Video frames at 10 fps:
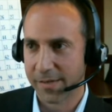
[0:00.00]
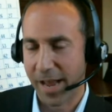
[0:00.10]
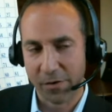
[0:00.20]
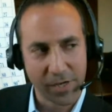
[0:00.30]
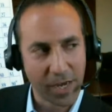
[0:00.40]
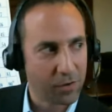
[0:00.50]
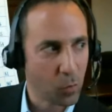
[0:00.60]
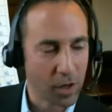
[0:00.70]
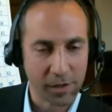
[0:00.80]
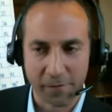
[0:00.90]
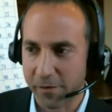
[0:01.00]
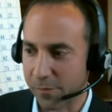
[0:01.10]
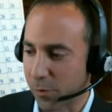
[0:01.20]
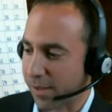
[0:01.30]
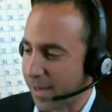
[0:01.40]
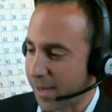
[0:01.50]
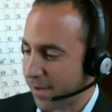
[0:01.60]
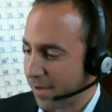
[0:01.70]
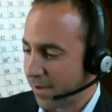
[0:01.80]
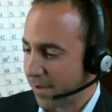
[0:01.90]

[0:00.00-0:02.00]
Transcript: downtown Wallingford, where like